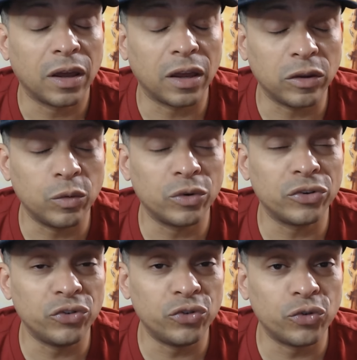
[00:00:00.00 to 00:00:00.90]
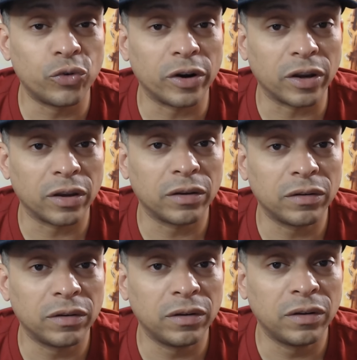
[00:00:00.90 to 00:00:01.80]
And you will enjoy
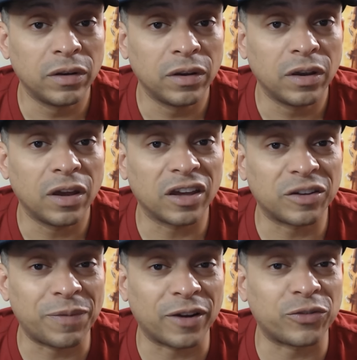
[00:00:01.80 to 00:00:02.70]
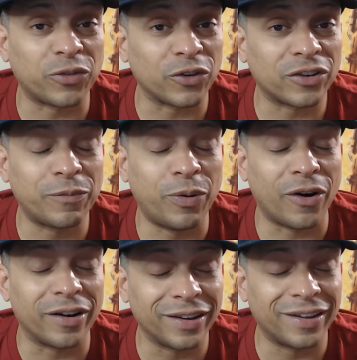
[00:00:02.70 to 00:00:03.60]
Xbox first
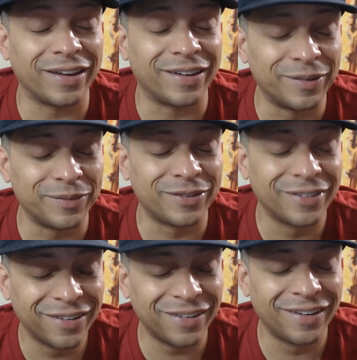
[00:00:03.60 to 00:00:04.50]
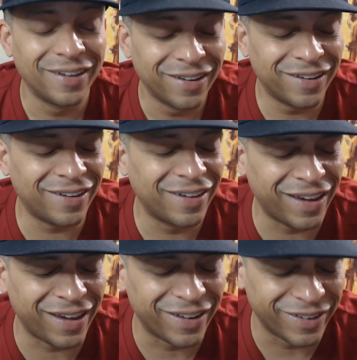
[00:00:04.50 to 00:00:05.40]
party games
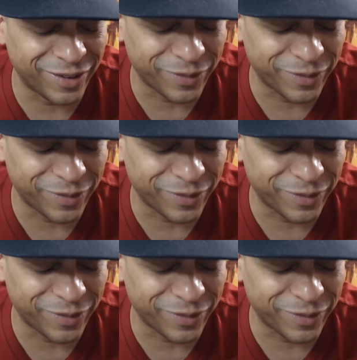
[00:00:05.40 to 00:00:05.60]
at its